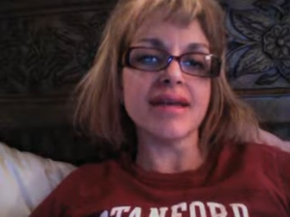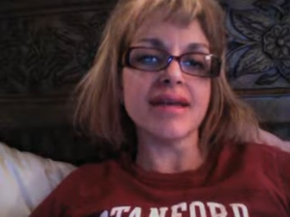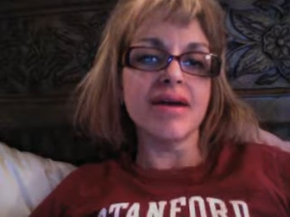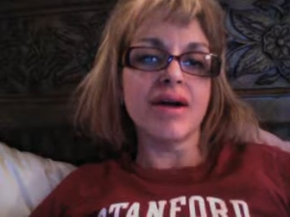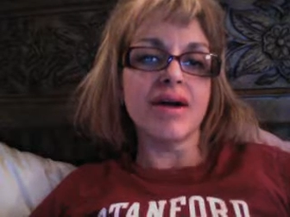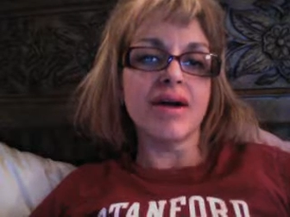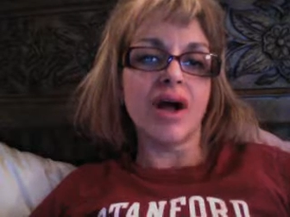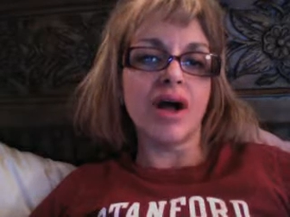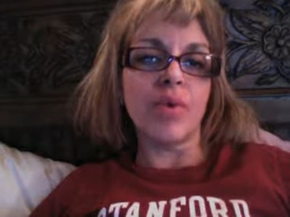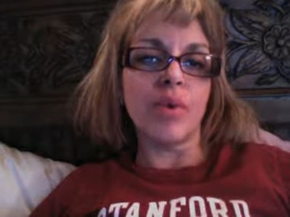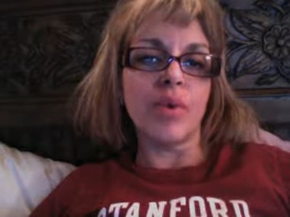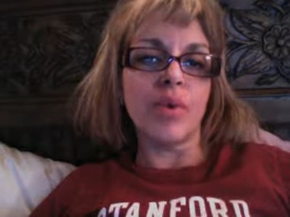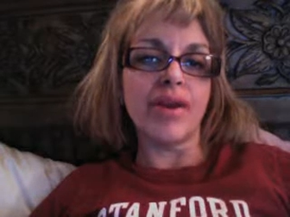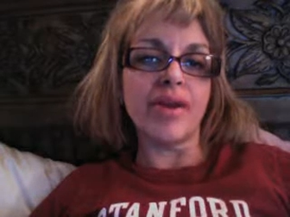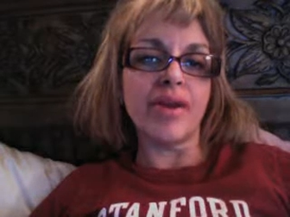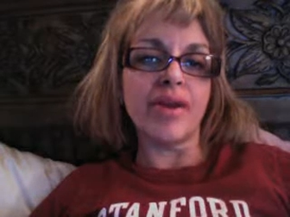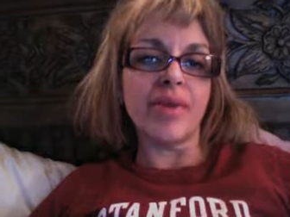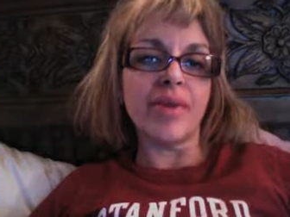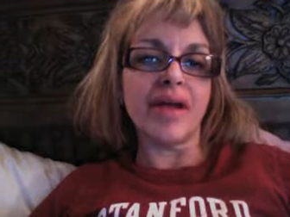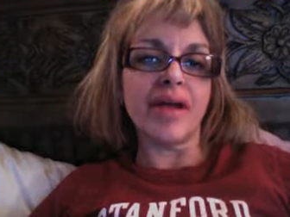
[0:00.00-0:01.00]
I'll warn you
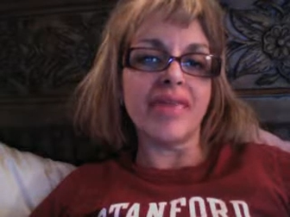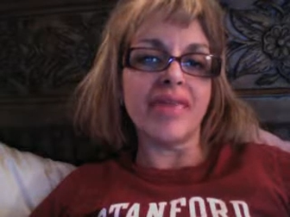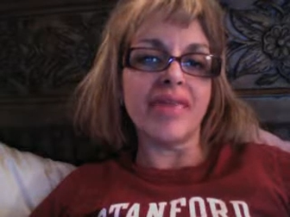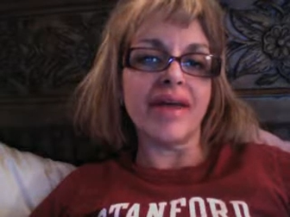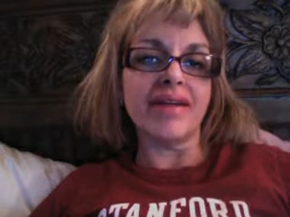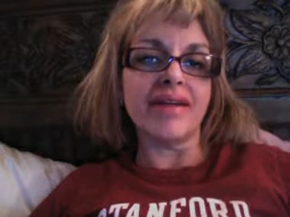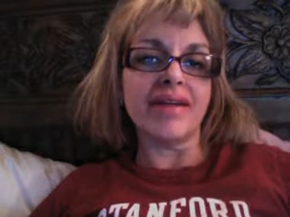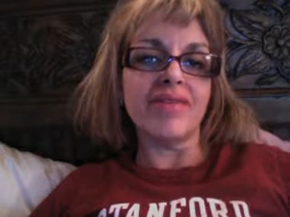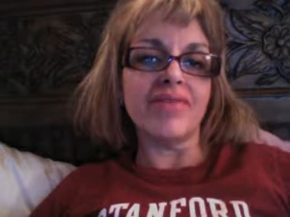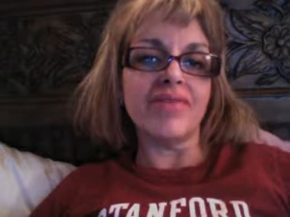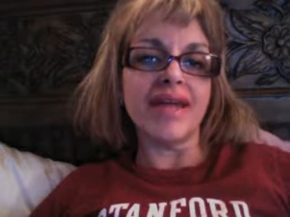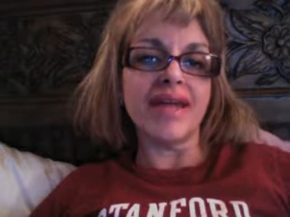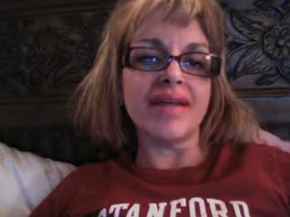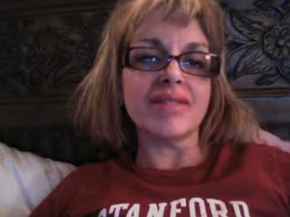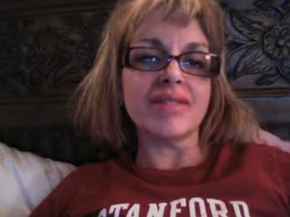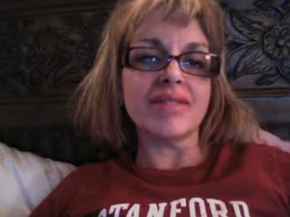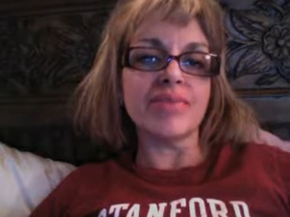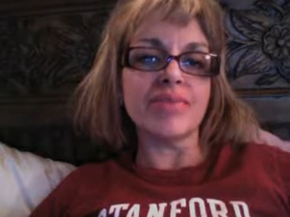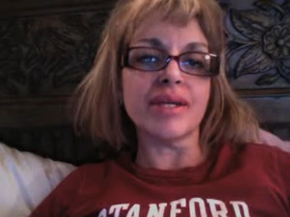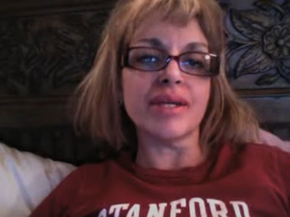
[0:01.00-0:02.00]
about that in
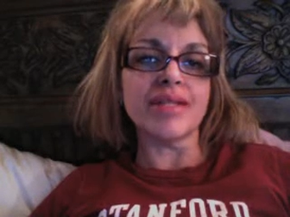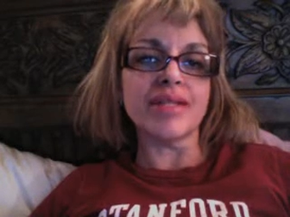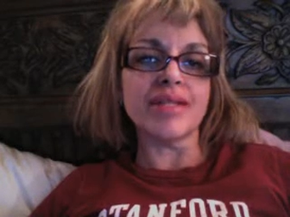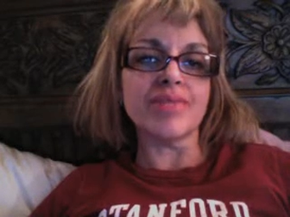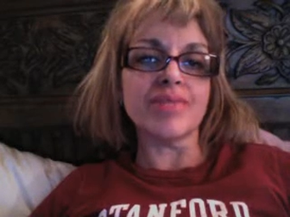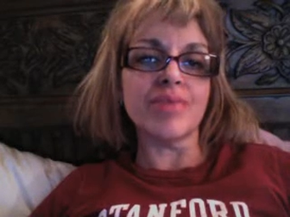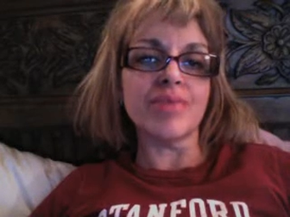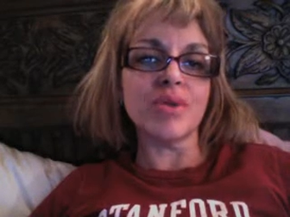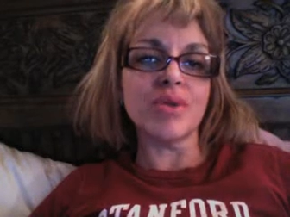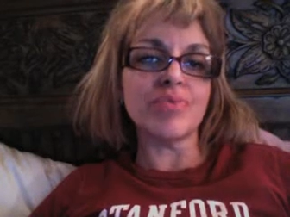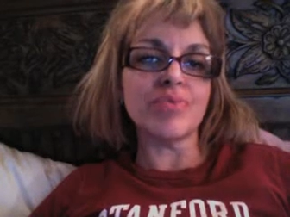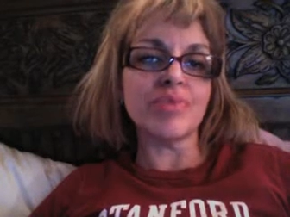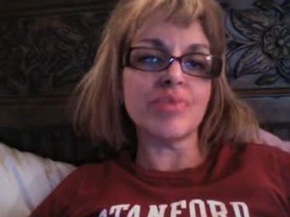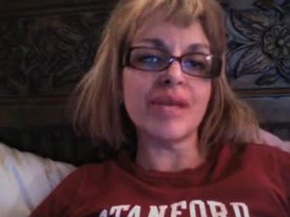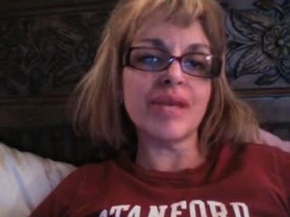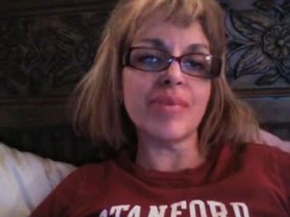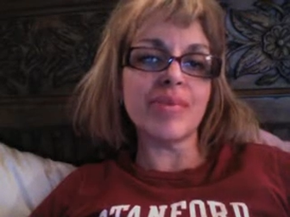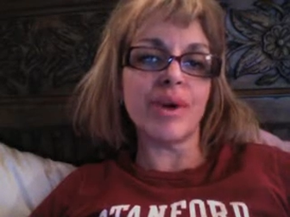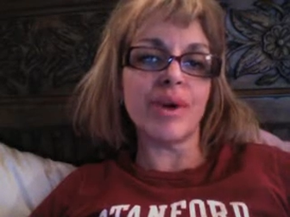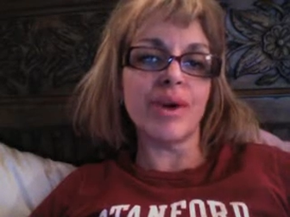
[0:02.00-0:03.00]
advance, because most
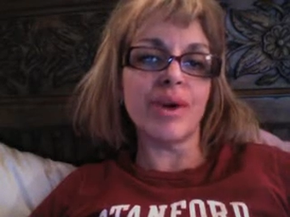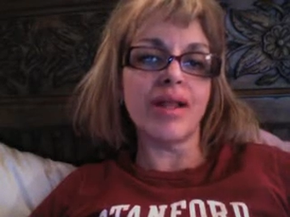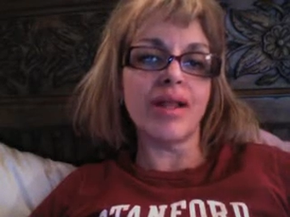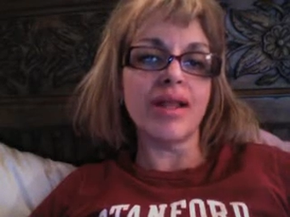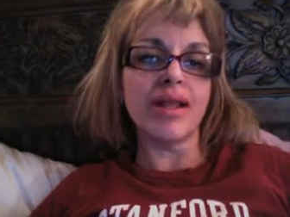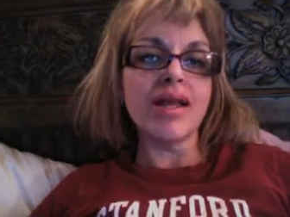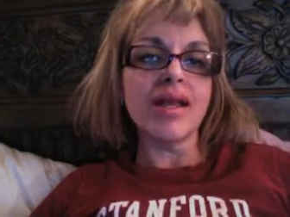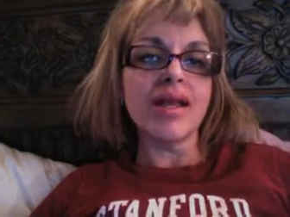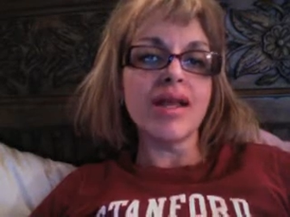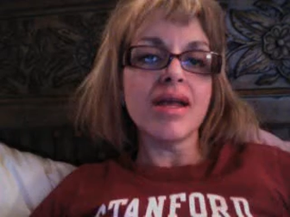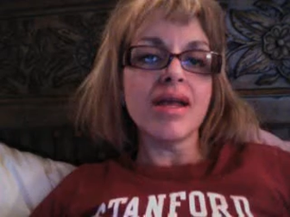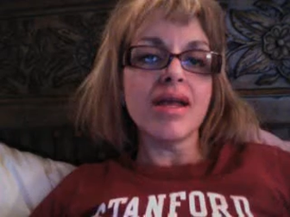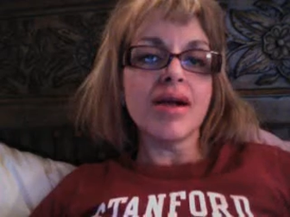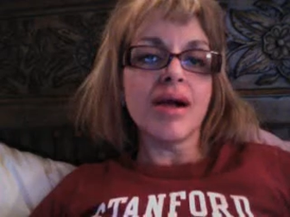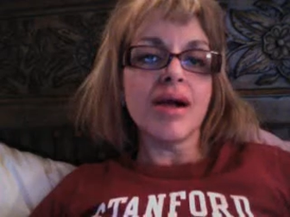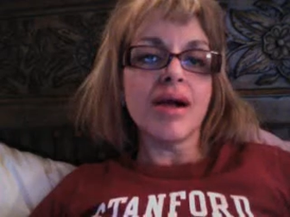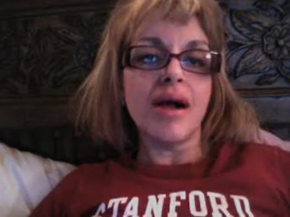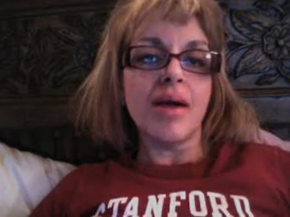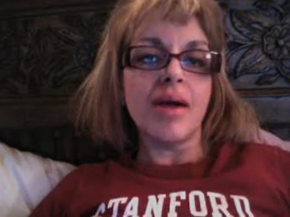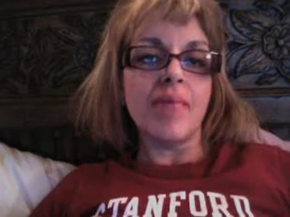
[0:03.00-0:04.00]
people,
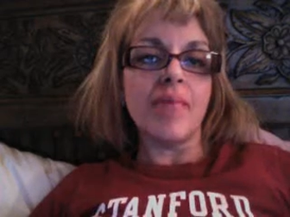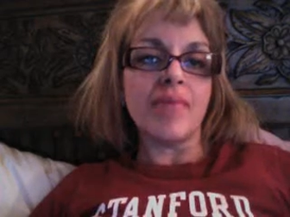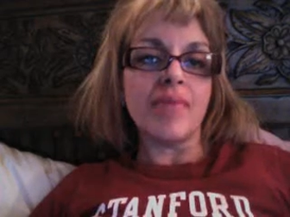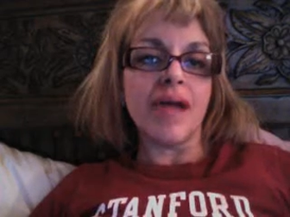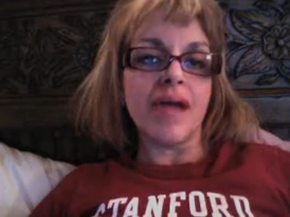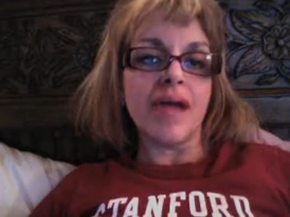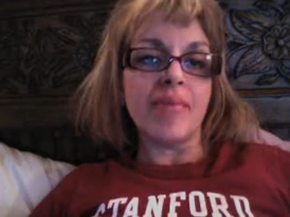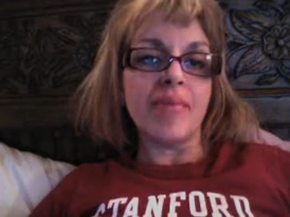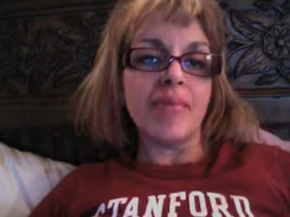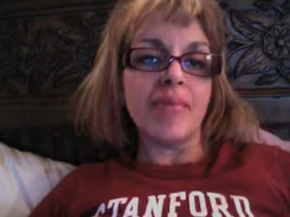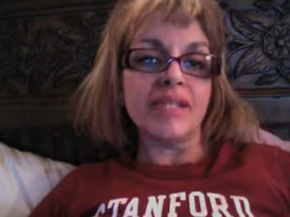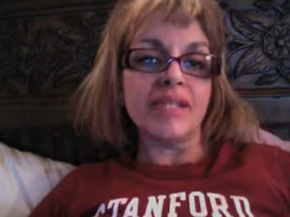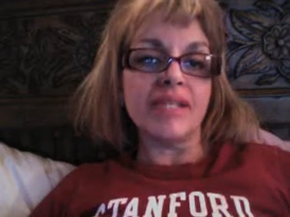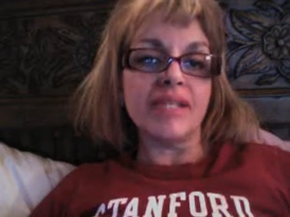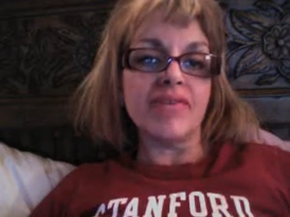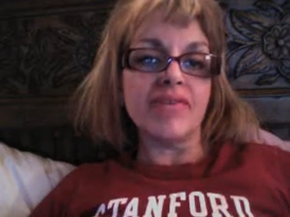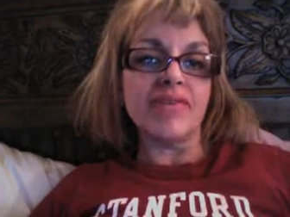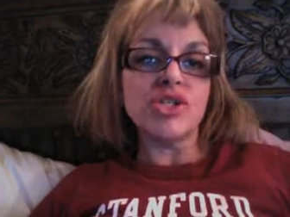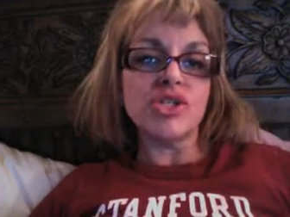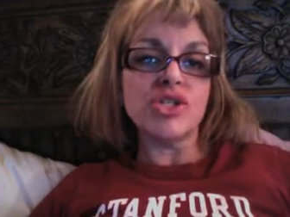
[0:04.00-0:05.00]
um, I believe,
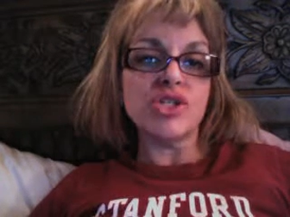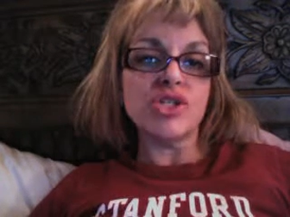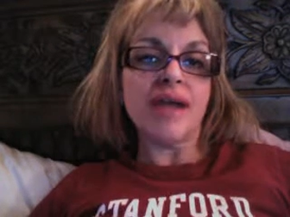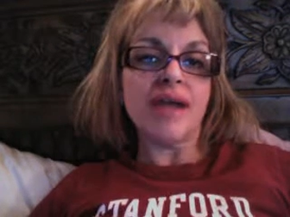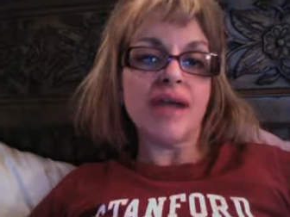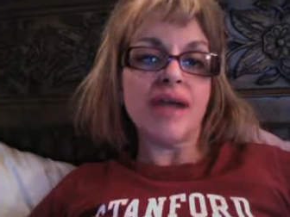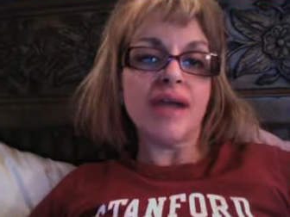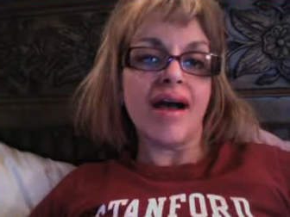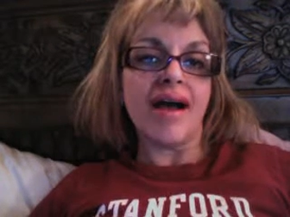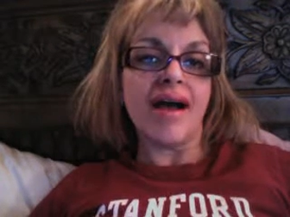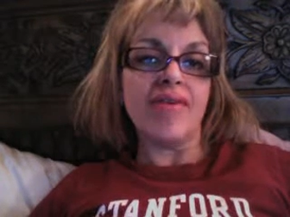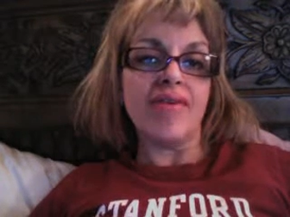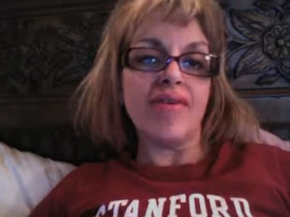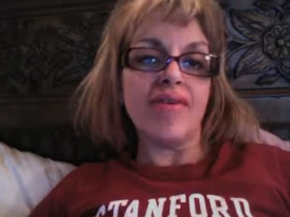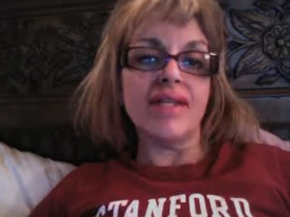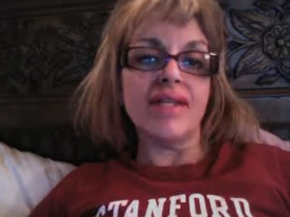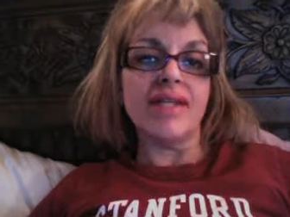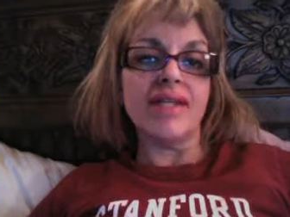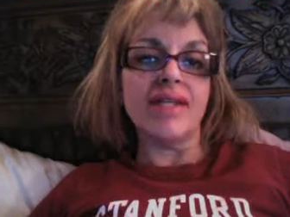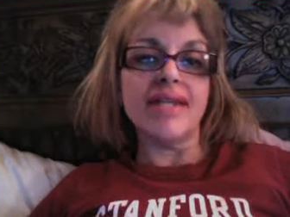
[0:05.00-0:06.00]
do have a
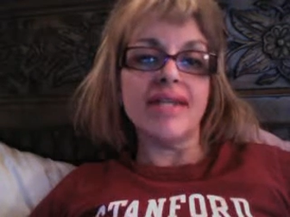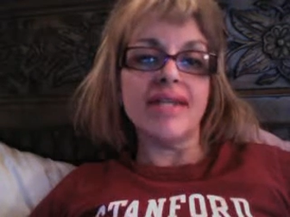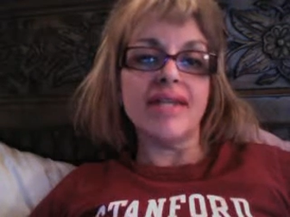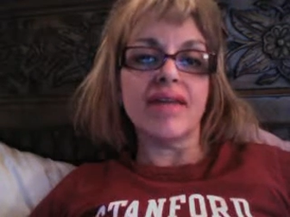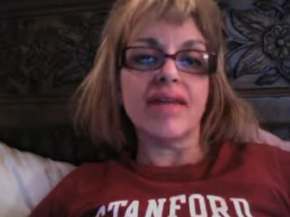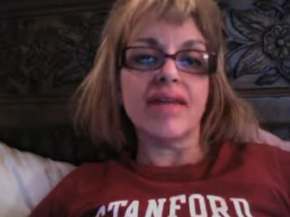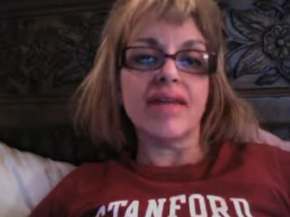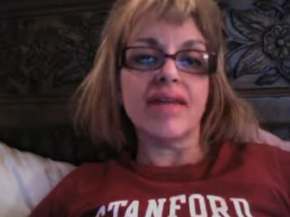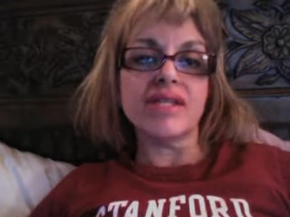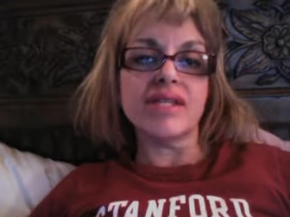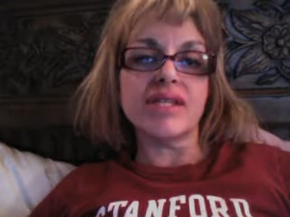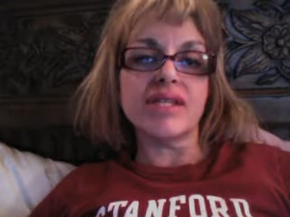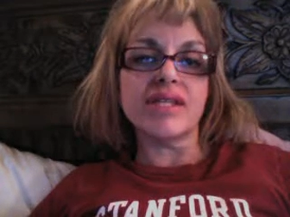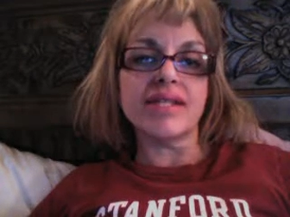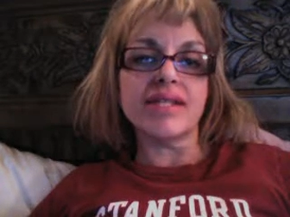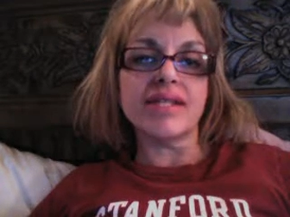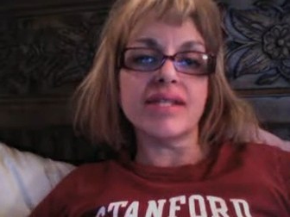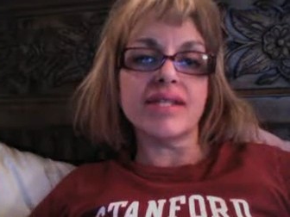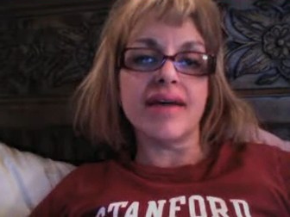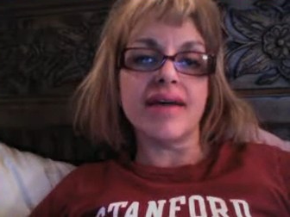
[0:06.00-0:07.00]
negative tilt
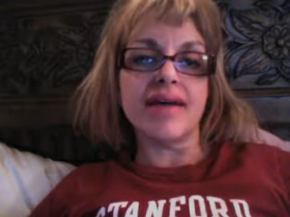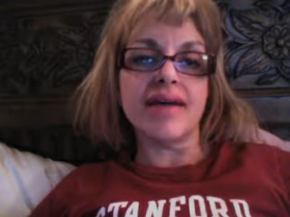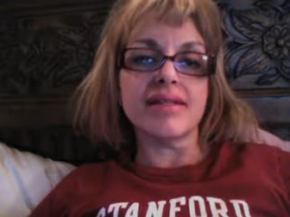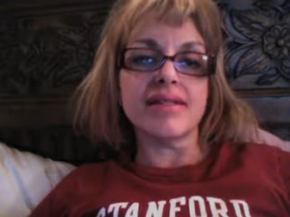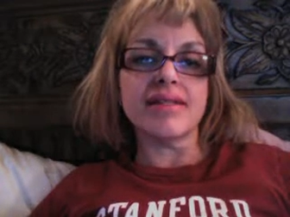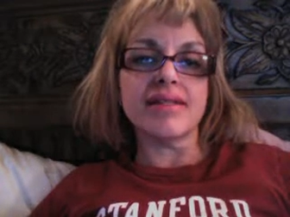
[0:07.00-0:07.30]
test.